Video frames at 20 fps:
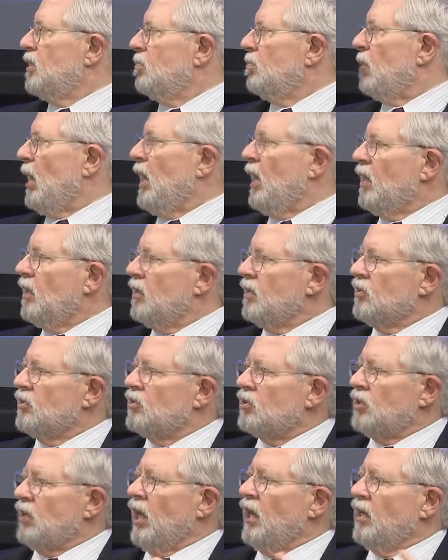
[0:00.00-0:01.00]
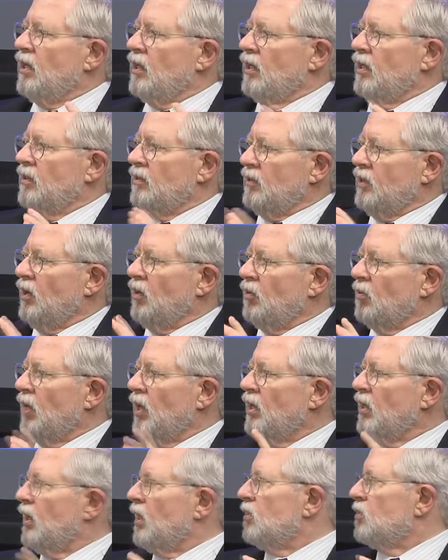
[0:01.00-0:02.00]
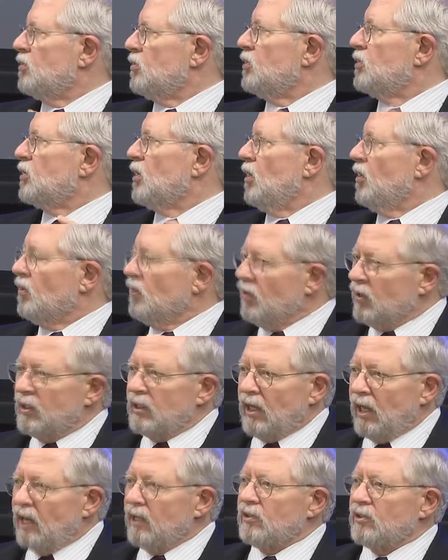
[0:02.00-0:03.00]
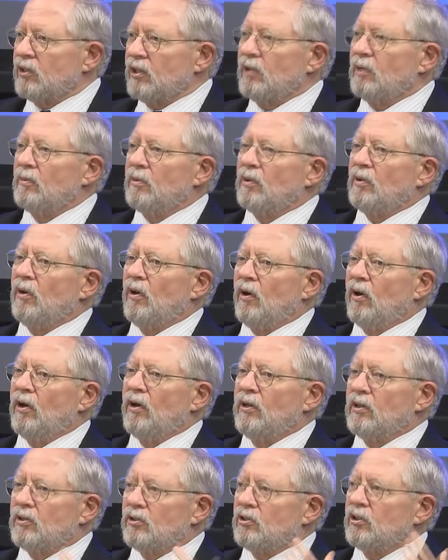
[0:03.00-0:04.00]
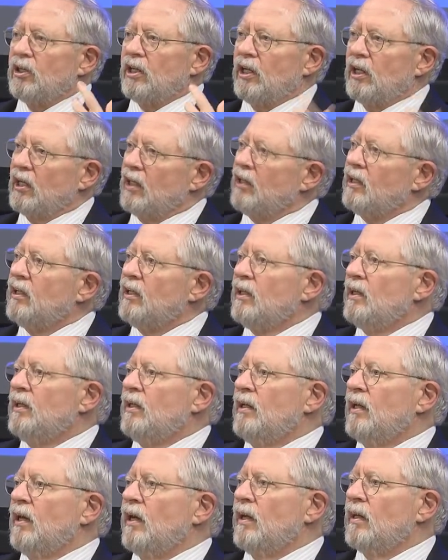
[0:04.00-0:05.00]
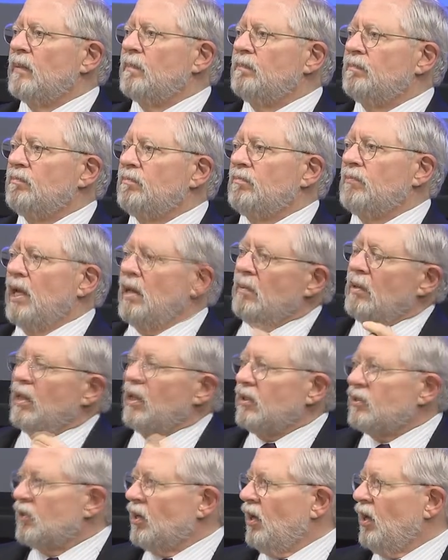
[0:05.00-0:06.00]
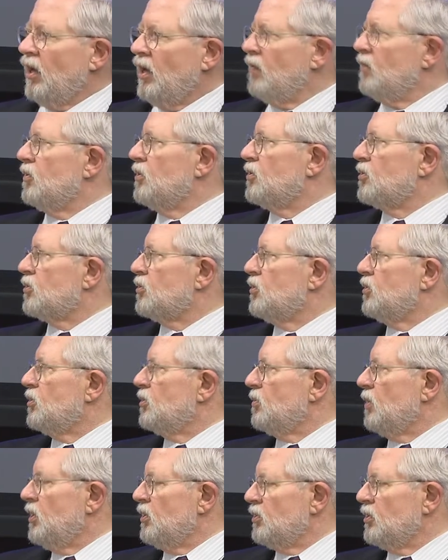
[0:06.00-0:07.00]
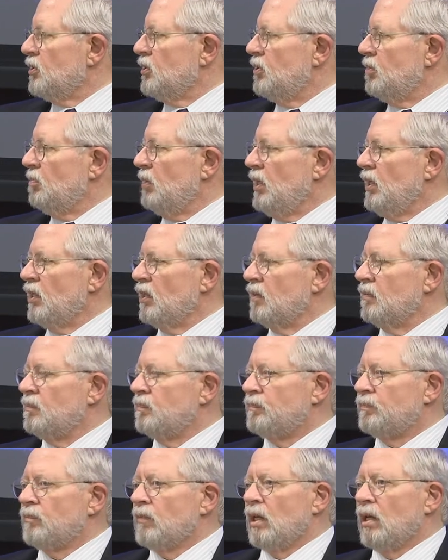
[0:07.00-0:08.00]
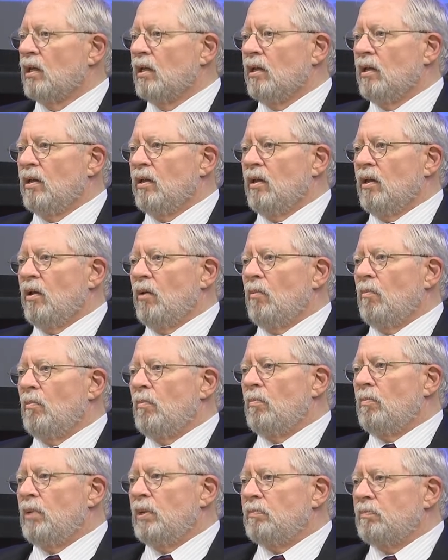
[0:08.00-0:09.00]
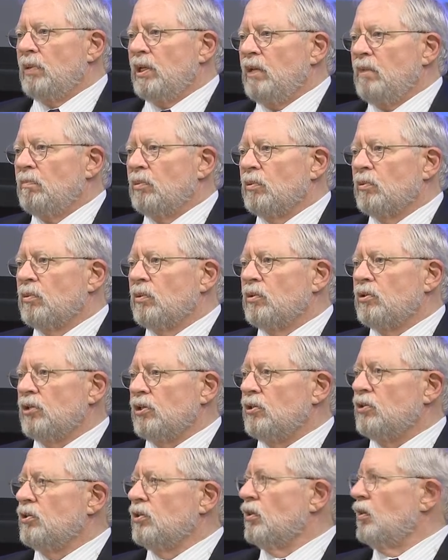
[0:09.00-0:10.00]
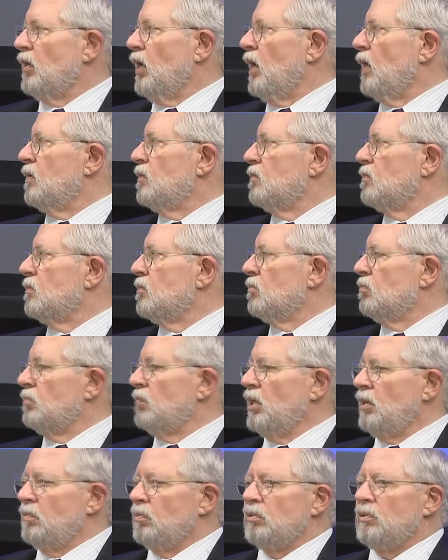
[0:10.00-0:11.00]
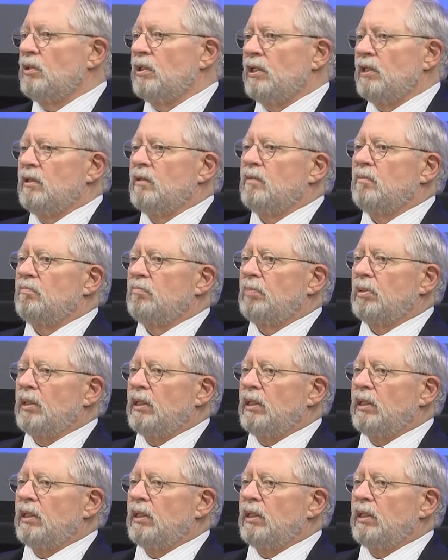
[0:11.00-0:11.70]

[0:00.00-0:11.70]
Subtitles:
to the band and standing, right next to each other and dancing real hard and singing. Maybe that's a high-risk situation to be in. But people resisted that. People didn't